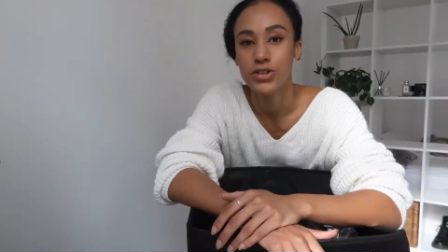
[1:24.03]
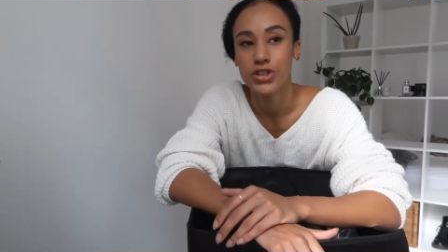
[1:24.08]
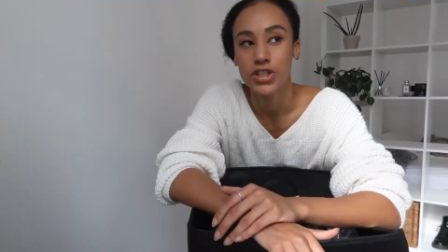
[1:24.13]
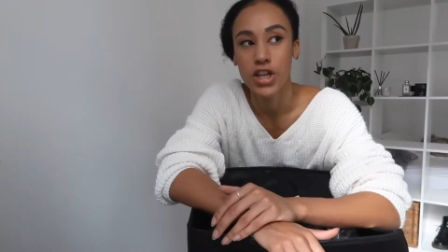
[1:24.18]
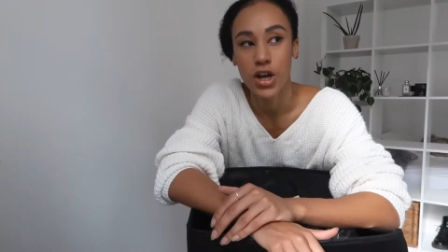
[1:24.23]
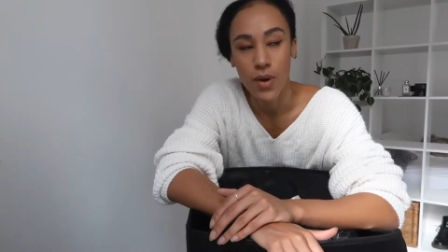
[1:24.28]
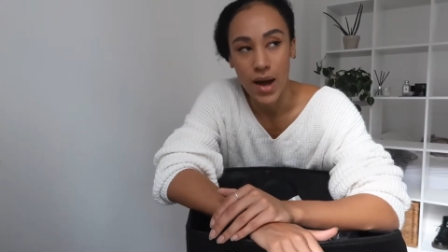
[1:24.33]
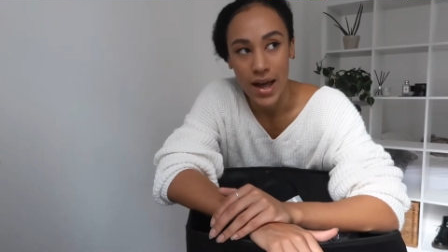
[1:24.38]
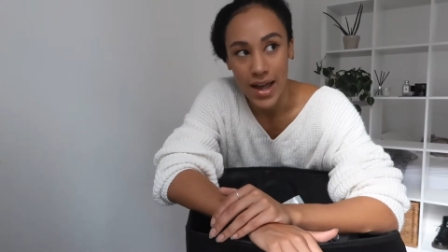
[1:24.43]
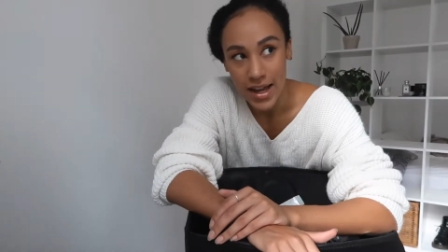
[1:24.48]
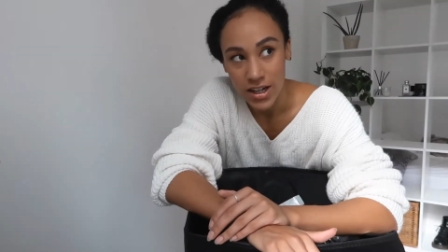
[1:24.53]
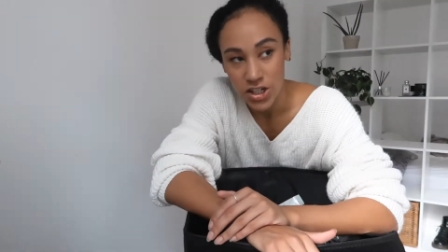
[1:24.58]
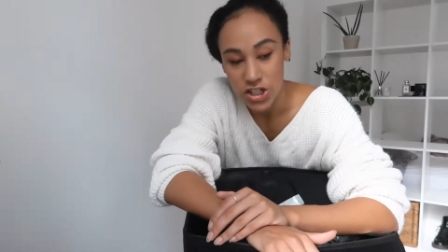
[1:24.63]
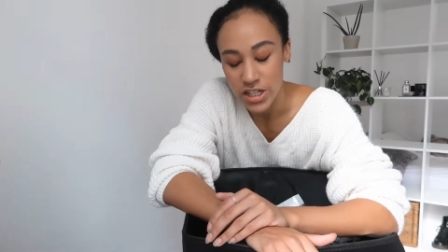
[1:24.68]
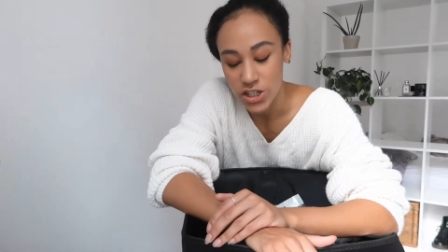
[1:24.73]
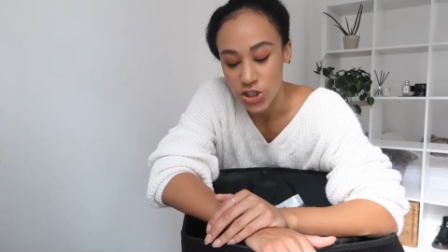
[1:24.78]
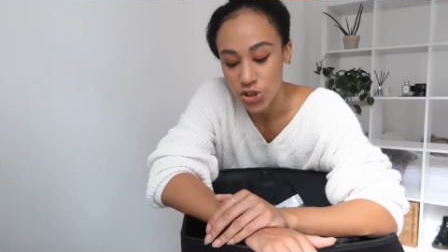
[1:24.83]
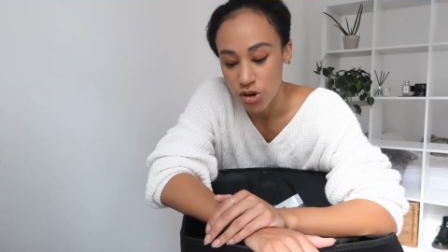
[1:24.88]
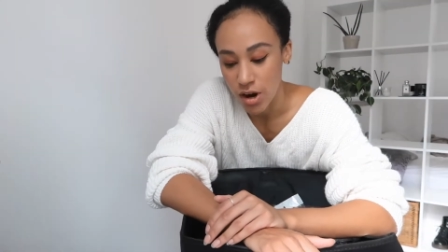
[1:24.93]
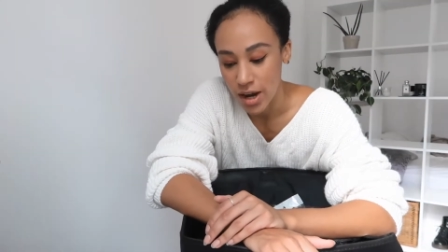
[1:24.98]
So I
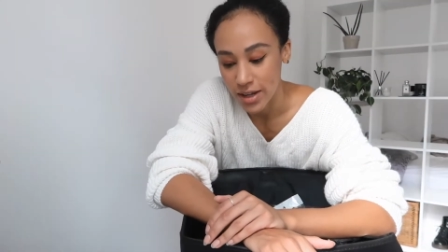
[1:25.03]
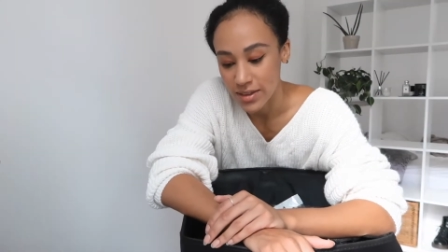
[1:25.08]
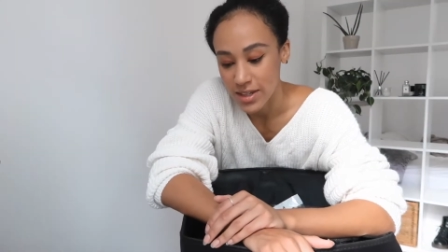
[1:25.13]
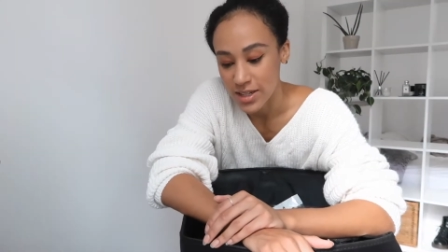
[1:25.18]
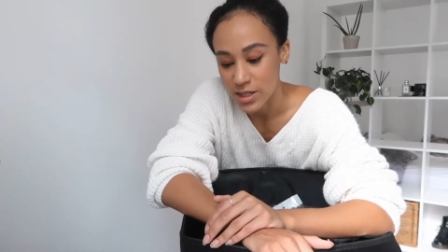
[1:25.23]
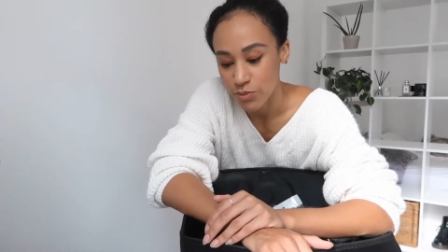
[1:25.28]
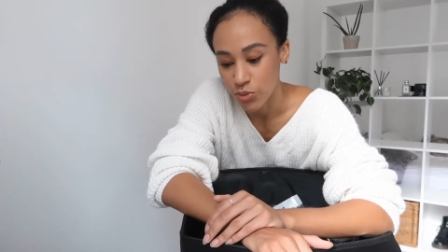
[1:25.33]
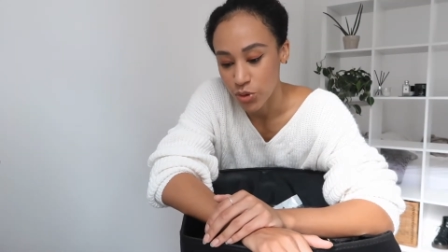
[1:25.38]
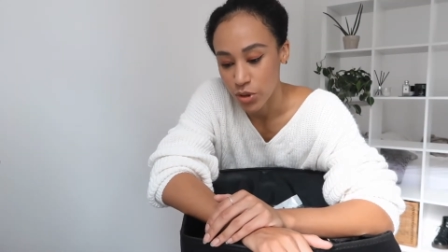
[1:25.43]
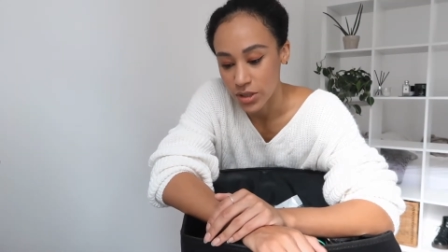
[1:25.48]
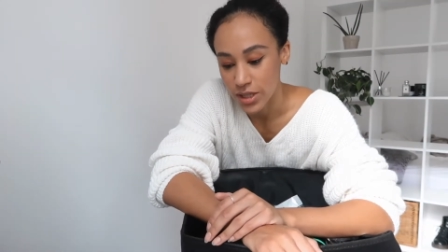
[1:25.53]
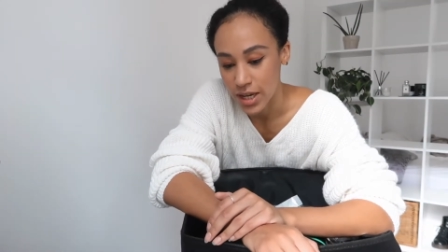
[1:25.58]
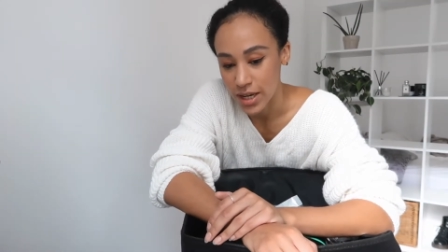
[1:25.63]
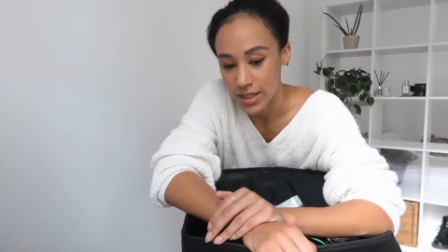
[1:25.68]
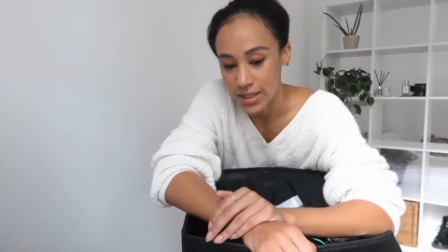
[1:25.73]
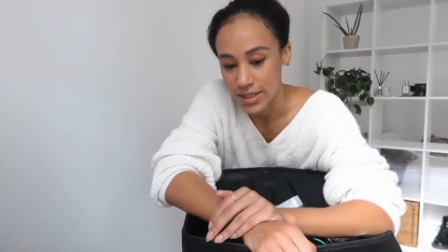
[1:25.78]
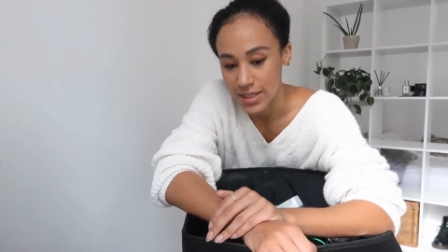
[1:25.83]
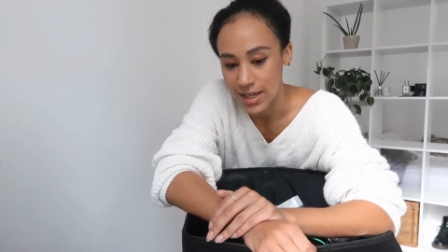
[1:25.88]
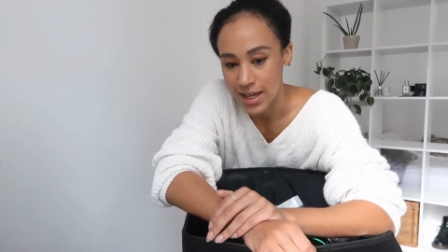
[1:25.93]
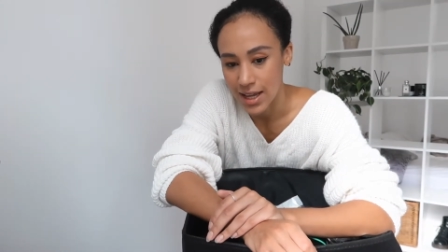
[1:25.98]
actually tried this
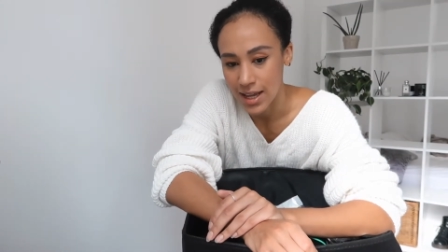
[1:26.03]
product,